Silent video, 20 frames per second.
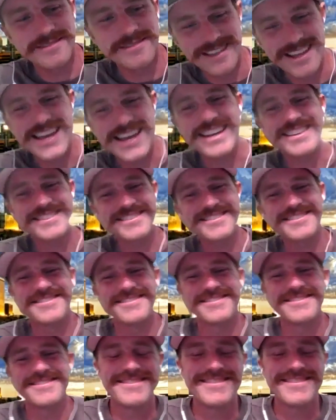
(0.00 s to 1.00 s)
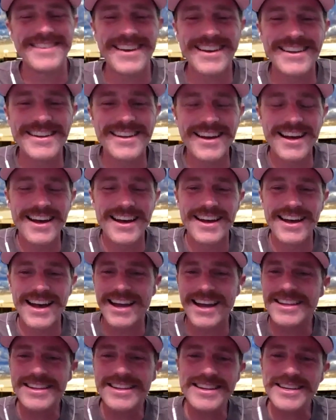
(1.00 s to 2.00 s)
Thanks. But I
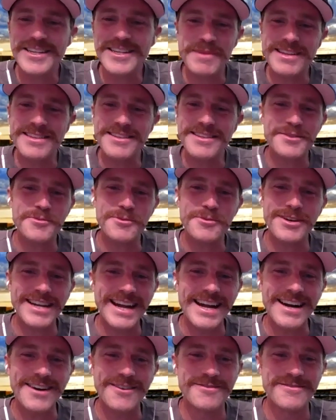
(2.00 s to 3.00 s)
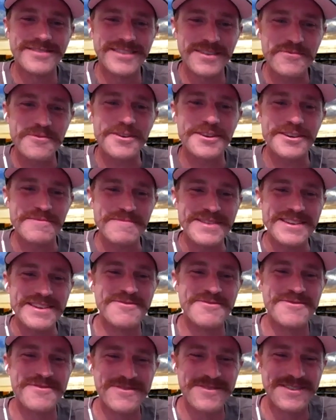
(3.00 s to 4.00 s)
didn't expect it to work out. If we're gonna be
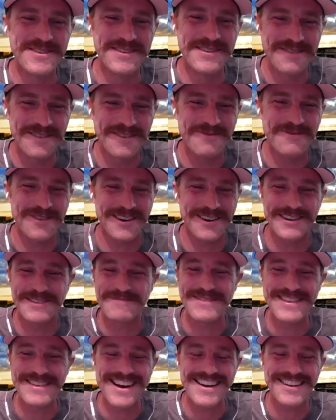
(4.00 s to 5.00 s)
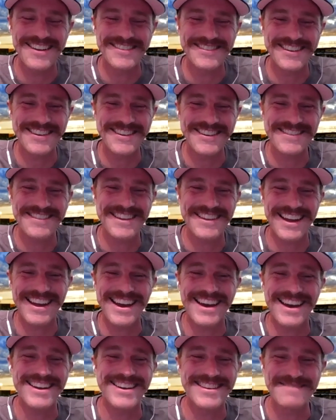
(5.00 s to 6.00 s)
honest, I didn't think I
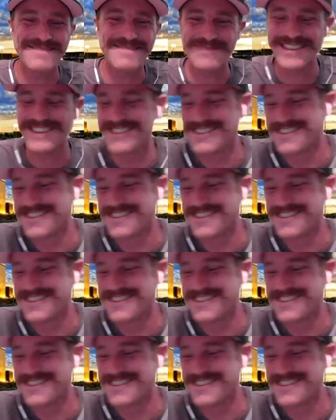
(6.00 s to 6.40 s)
had it in me.